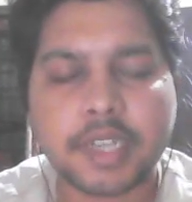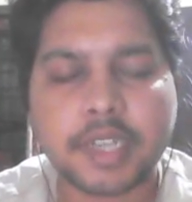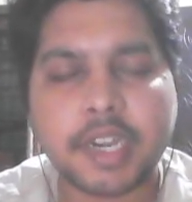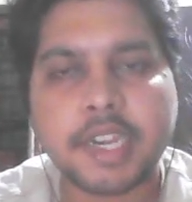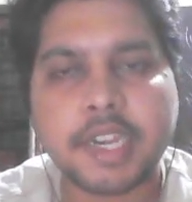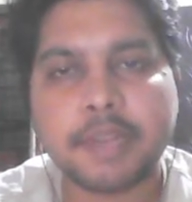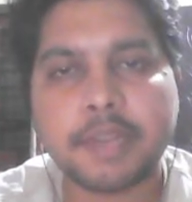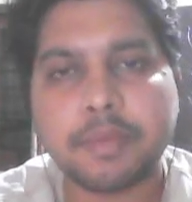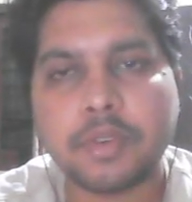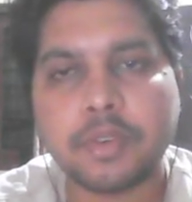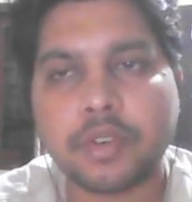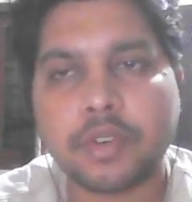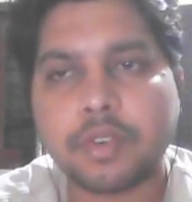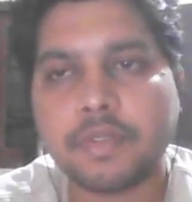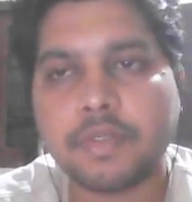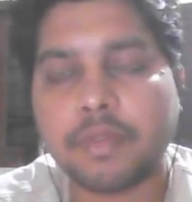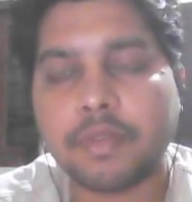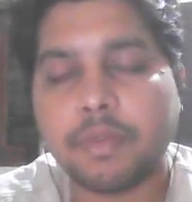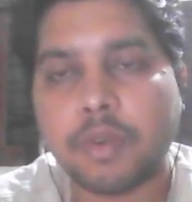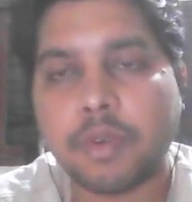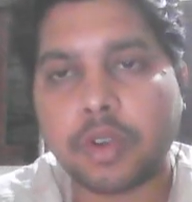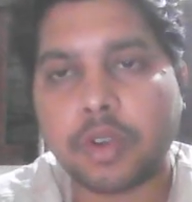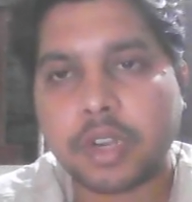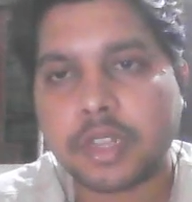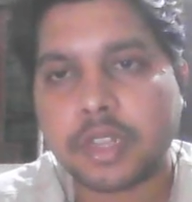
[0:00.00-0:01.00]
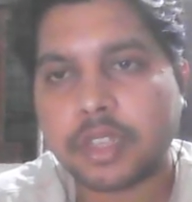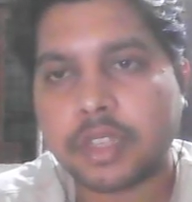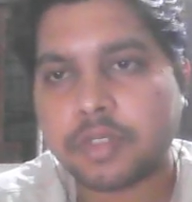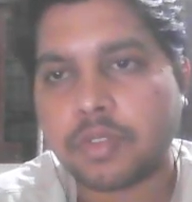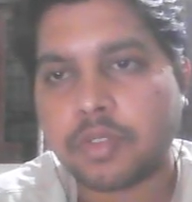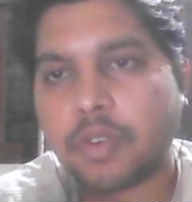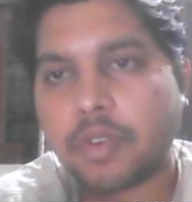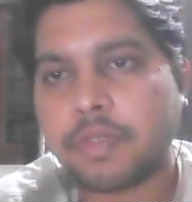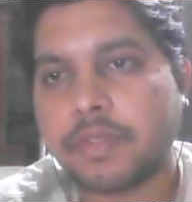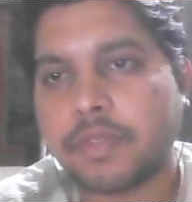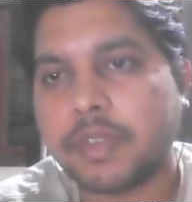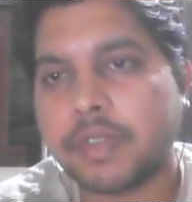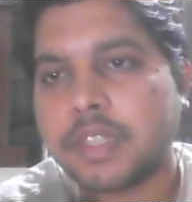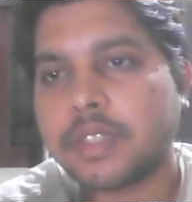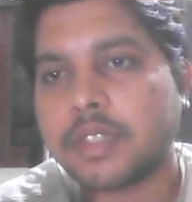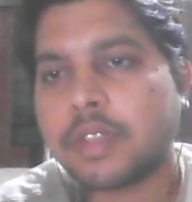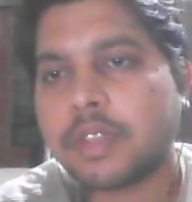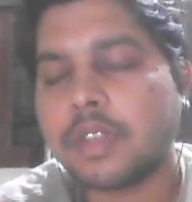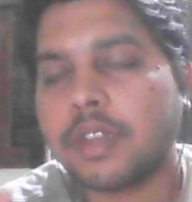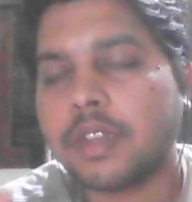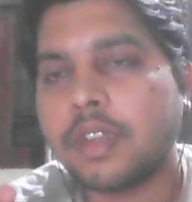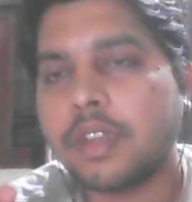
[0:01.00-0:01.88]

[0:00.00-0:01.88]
about of what are the softwares